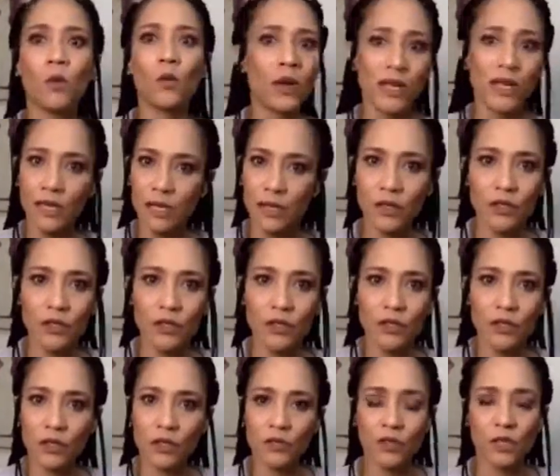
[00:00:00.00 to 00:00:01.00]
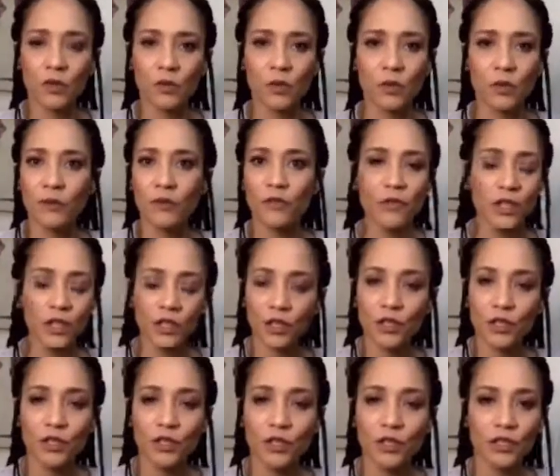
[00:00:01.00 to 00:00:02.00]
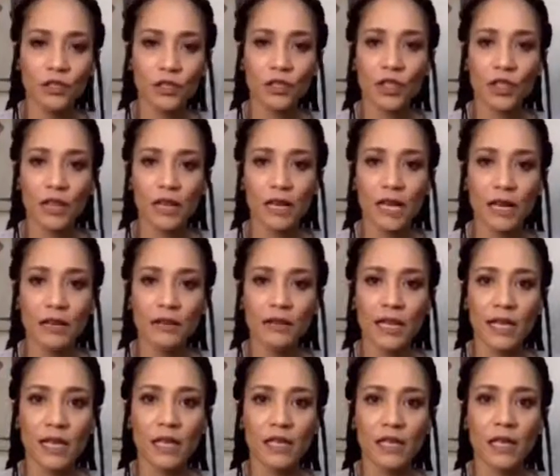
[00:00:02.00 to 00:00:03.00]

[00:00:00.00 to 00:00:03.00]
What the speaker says: what industry or what profession you're starting out at,